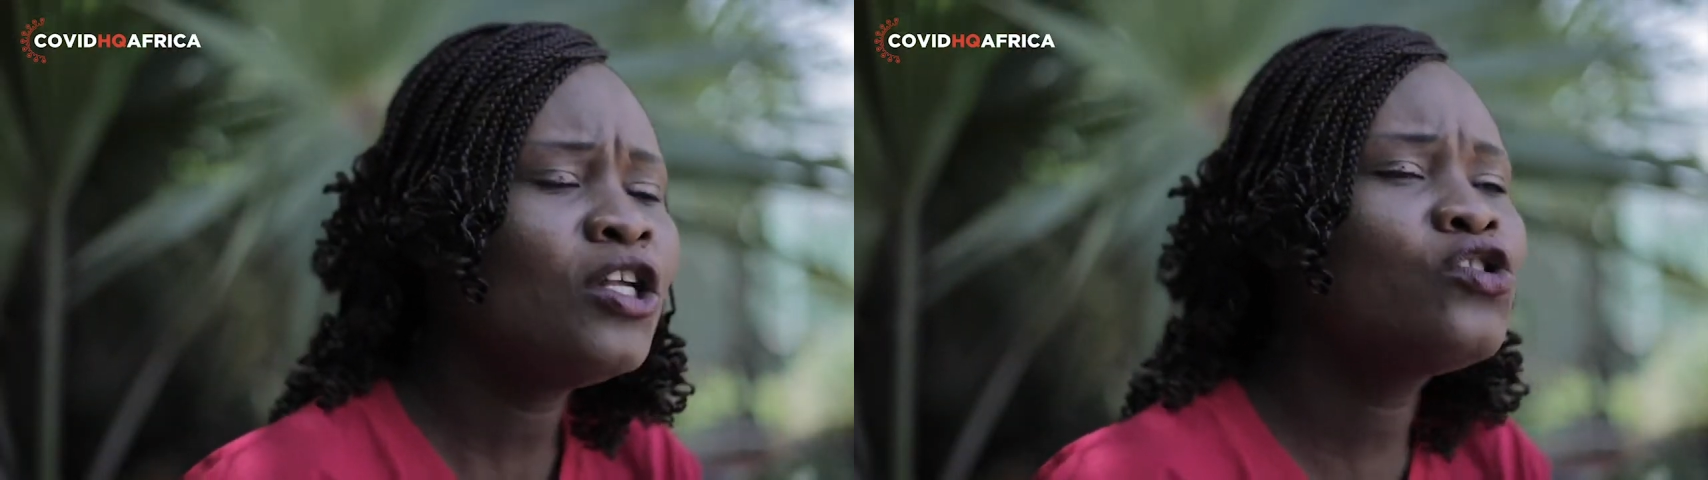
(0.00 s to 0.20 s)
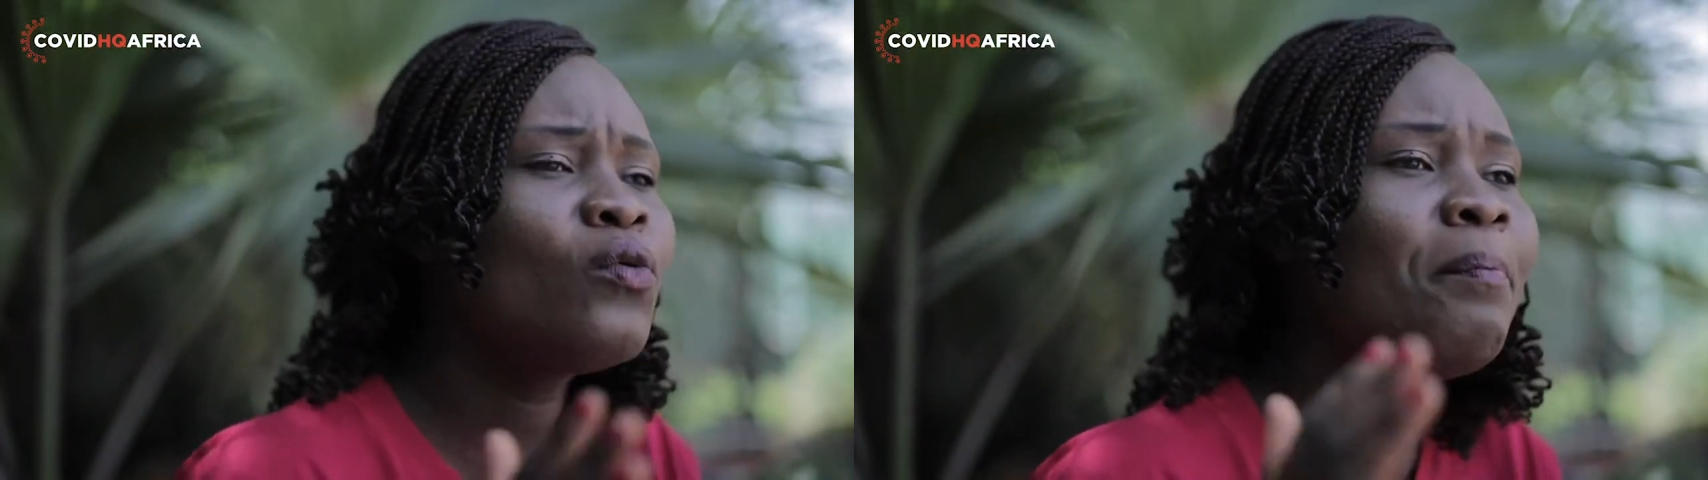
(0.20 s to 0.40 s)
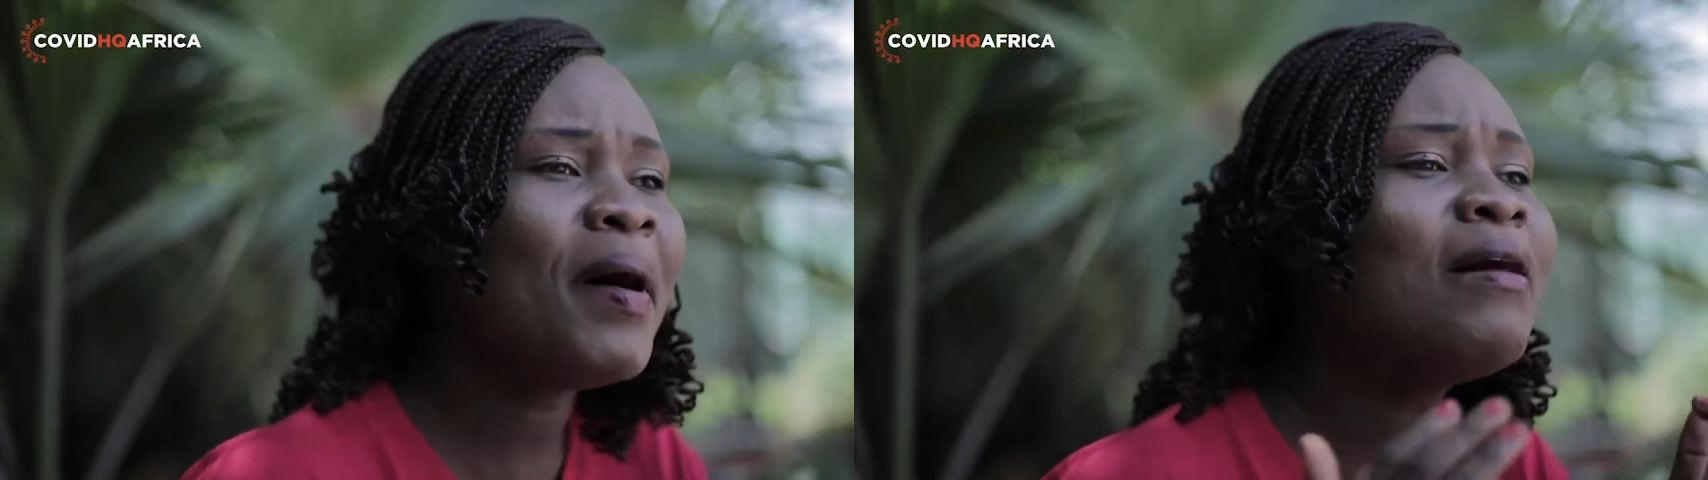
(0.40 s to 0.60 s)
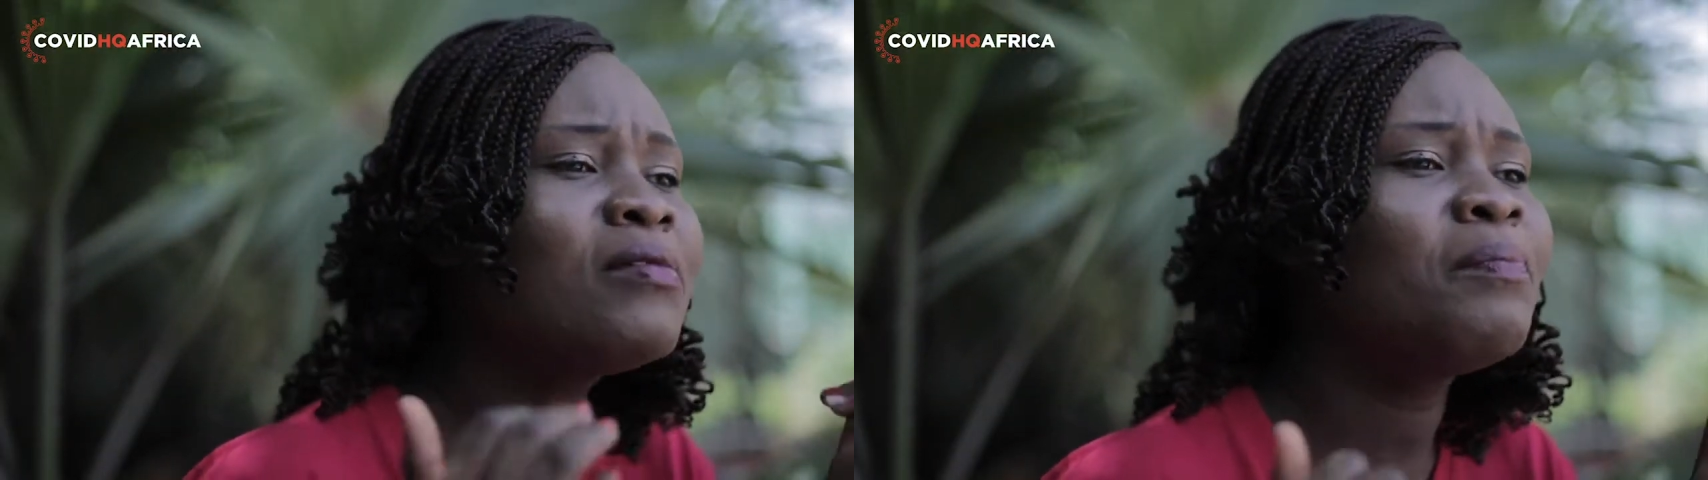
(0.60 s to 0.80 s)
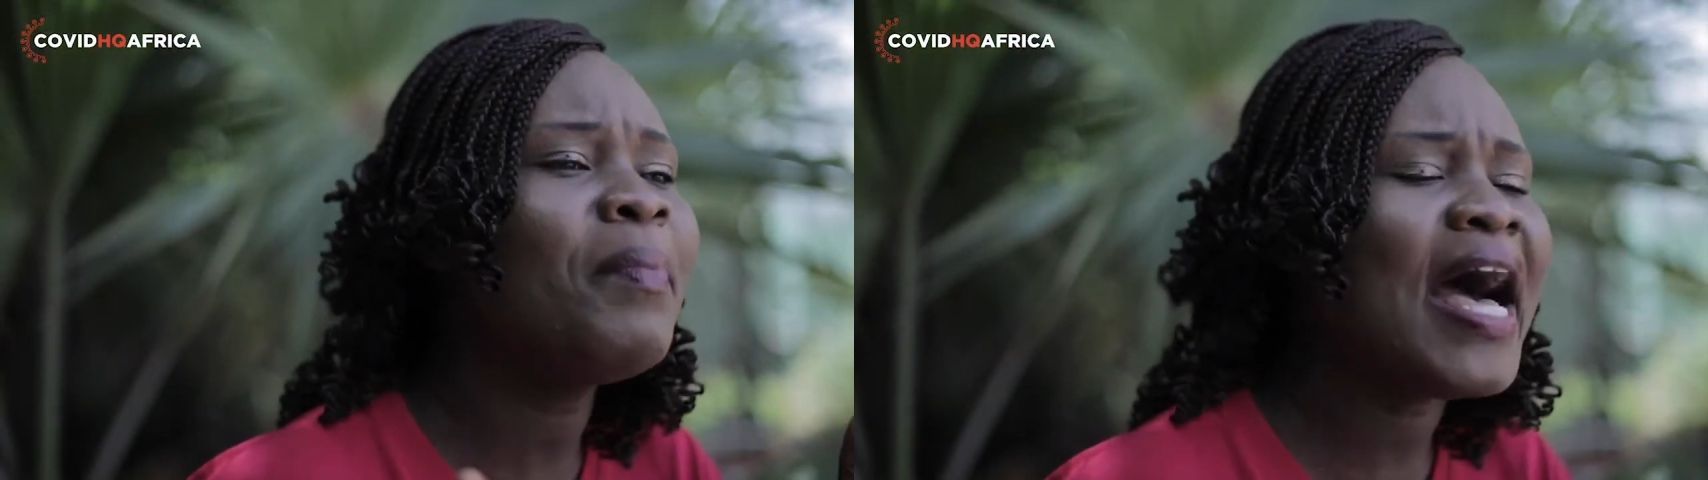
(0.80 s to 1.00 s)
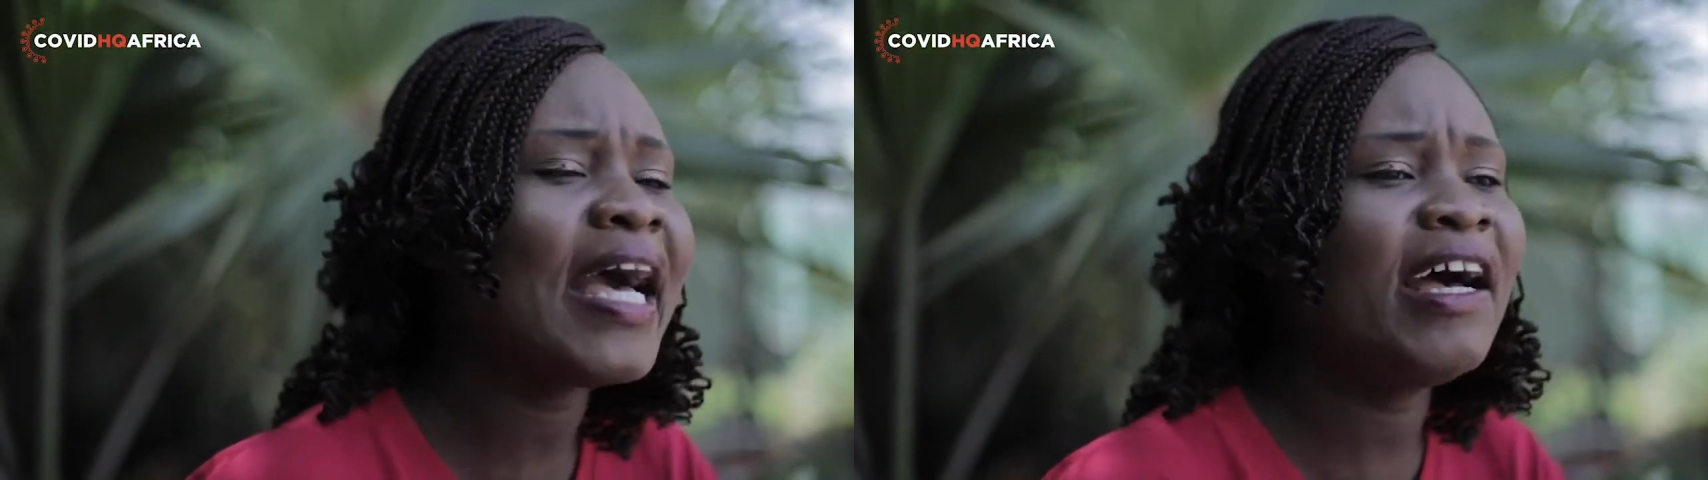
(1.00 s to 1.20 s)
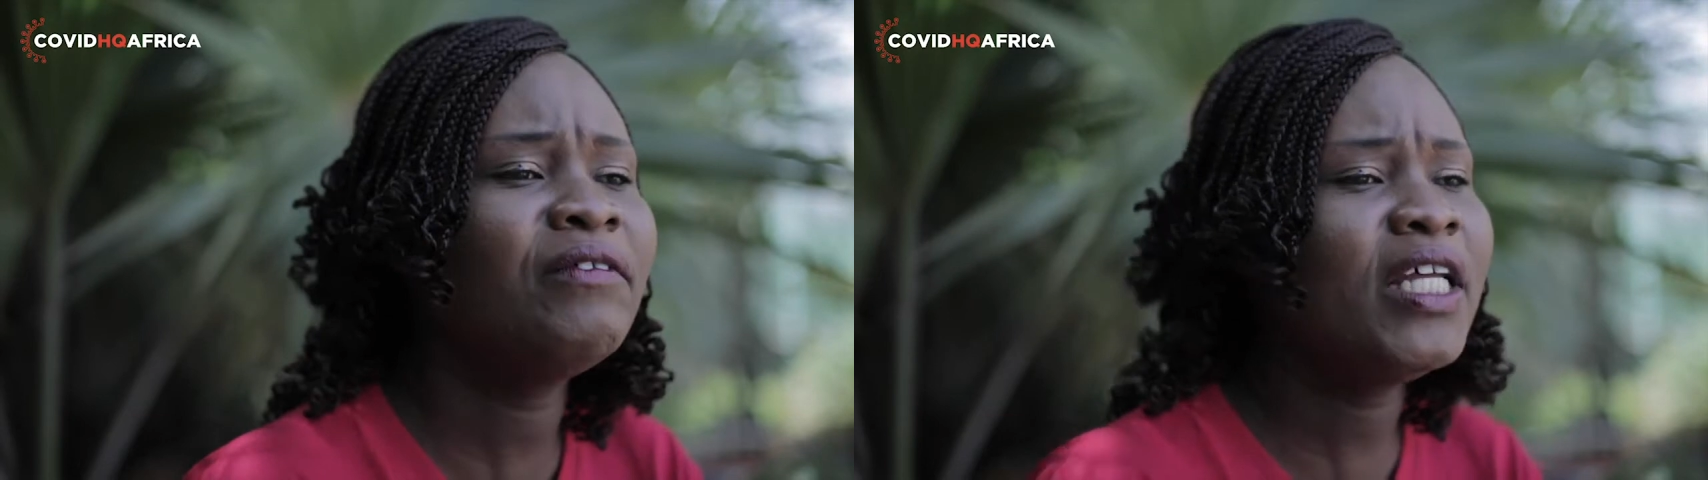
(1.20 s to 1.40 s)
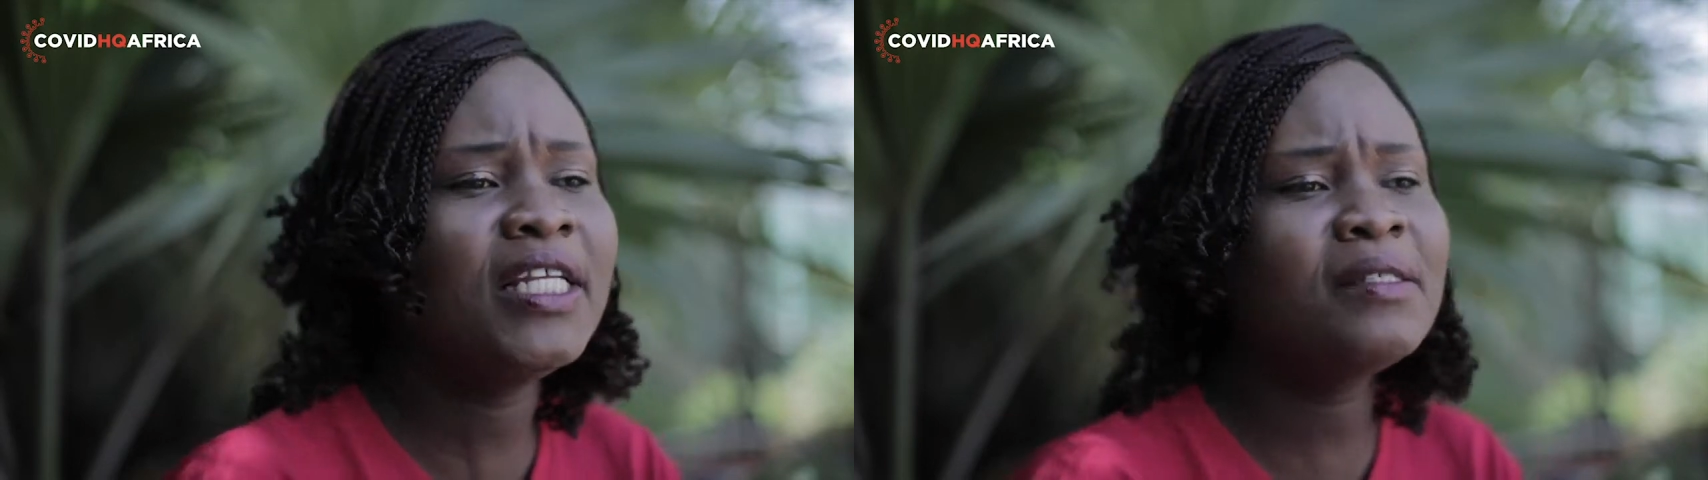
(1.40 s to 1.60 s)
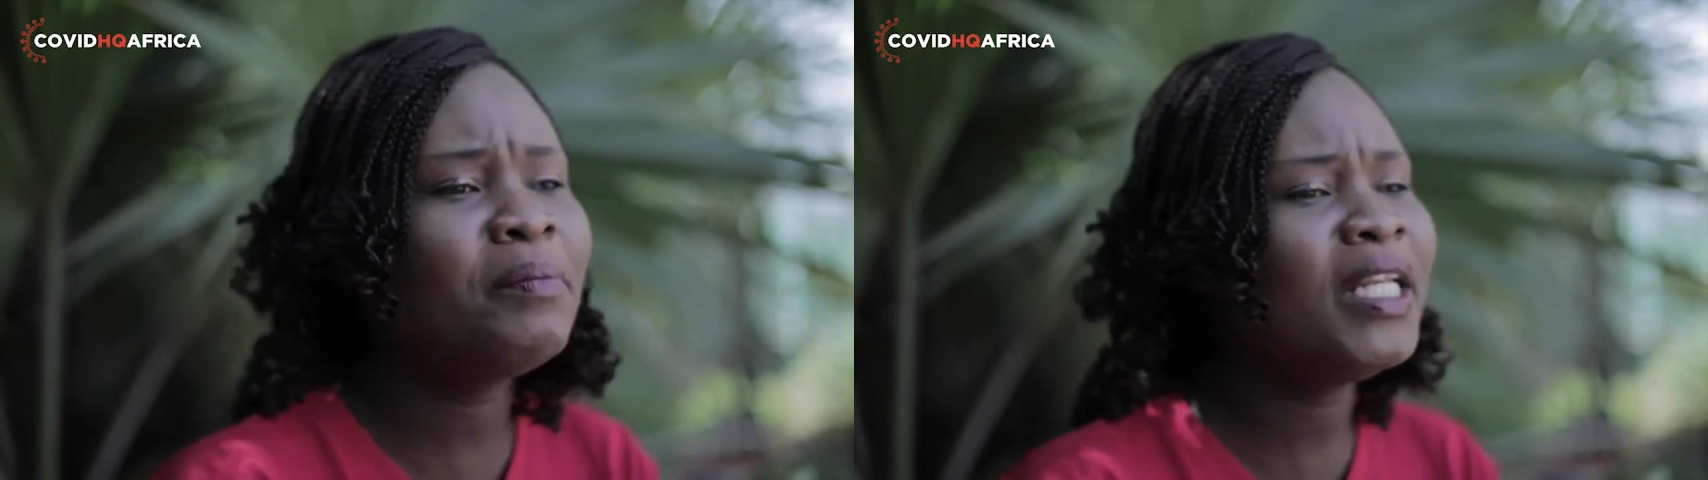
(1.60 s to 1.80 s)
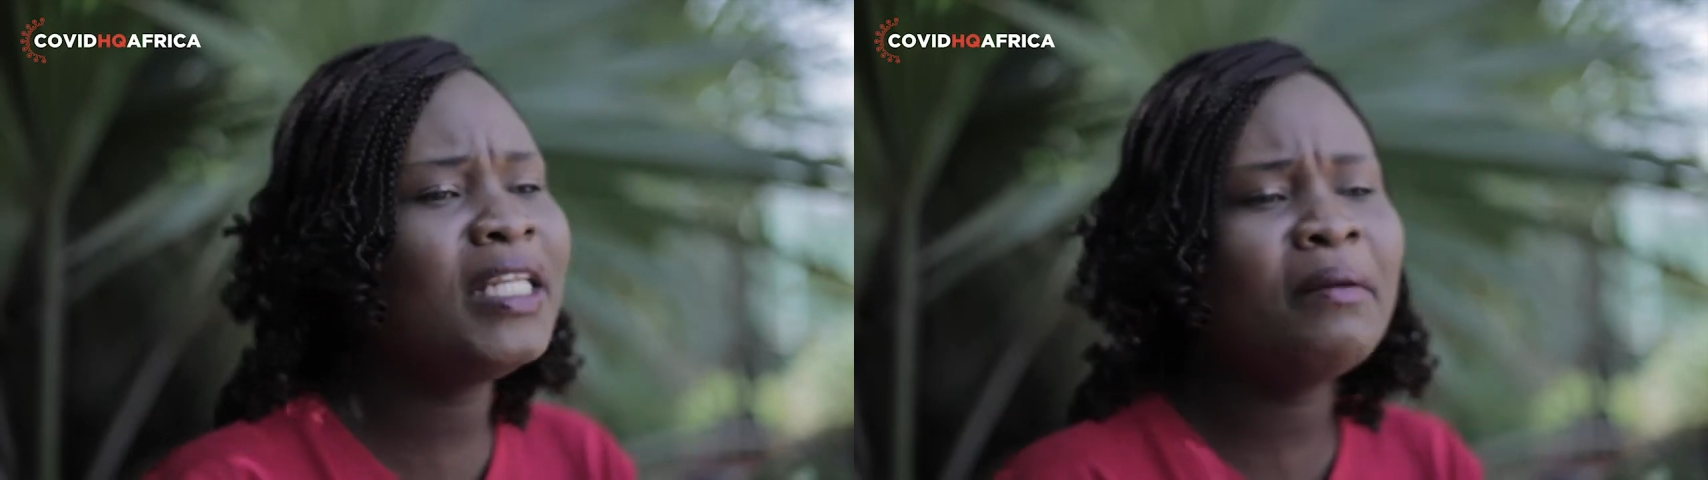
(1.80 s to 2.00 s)
to bounce back after this
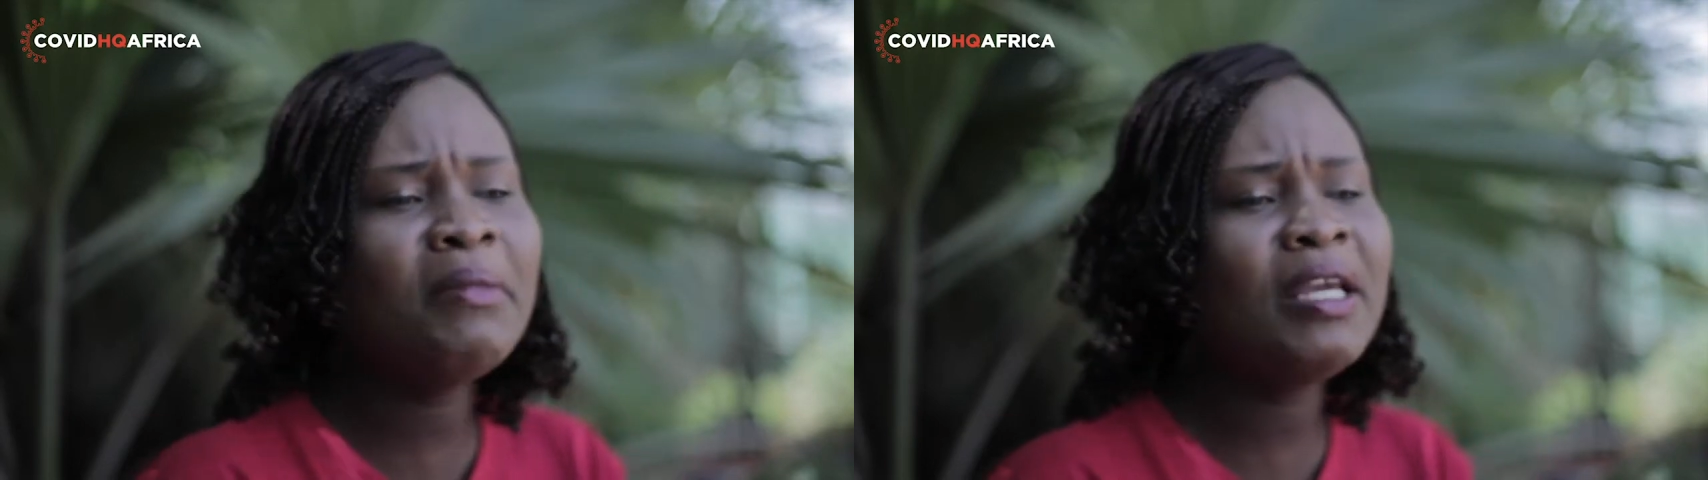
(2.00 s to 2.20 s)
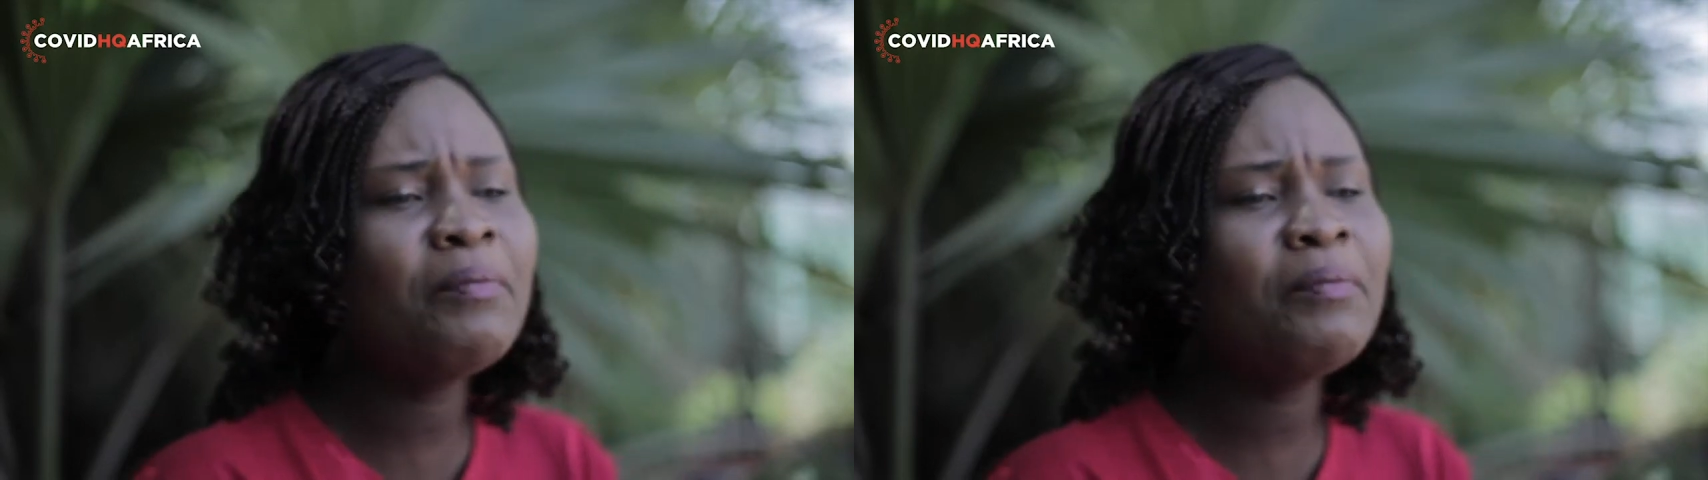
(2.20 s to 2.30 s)
pandemic,